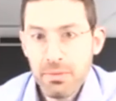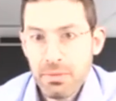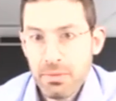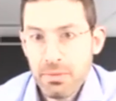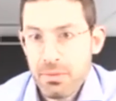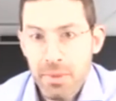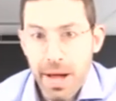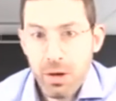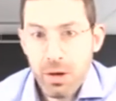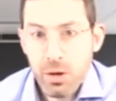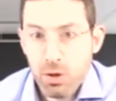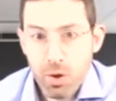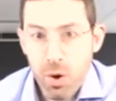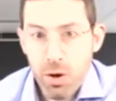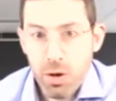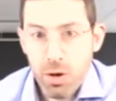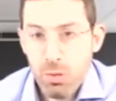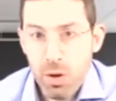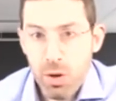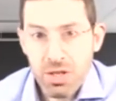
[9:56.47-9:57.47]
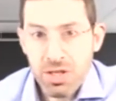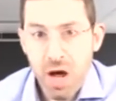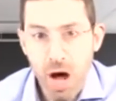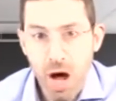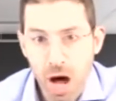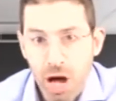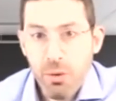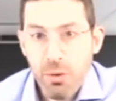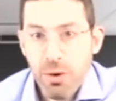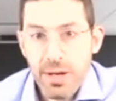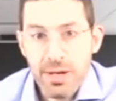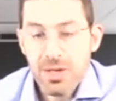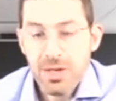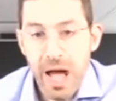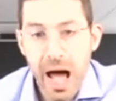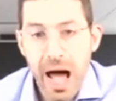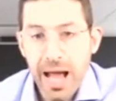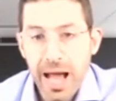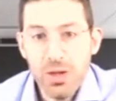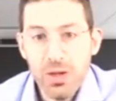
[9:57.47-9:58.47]
Michael Jordan wasn't the hungriest
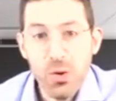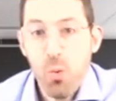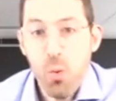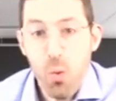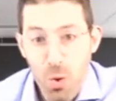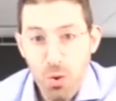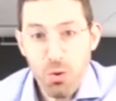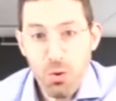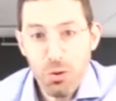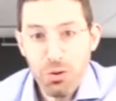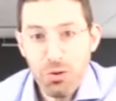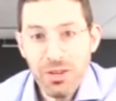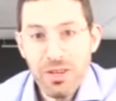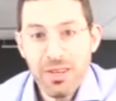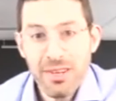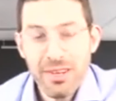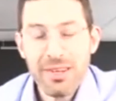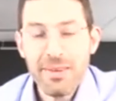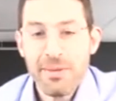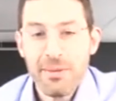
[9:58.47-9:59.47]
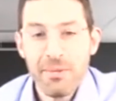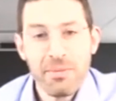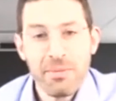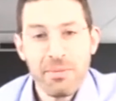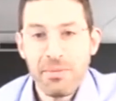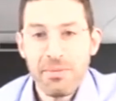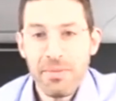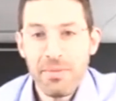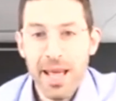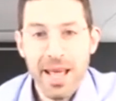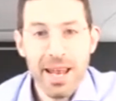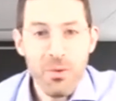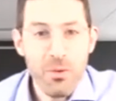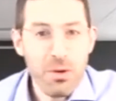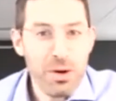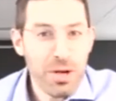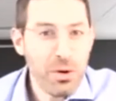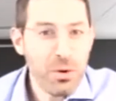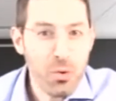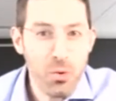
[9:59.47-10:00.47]
guy in the world. Anyone
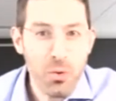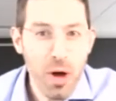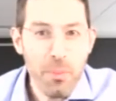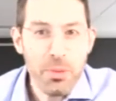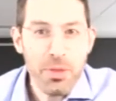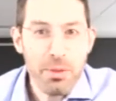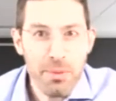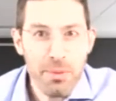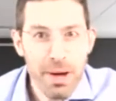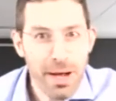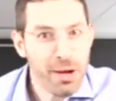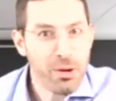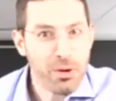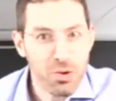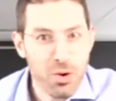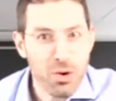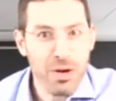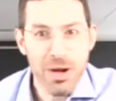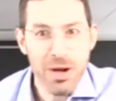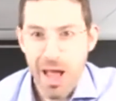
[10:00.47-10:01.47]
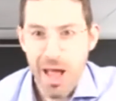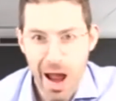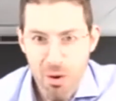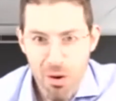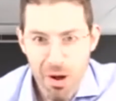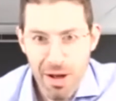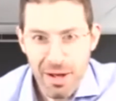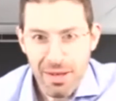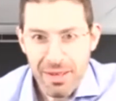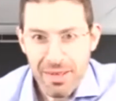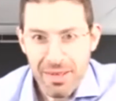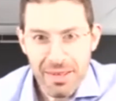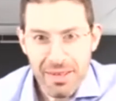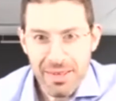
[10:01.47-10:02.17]
here grew up in the Michael Jordan era?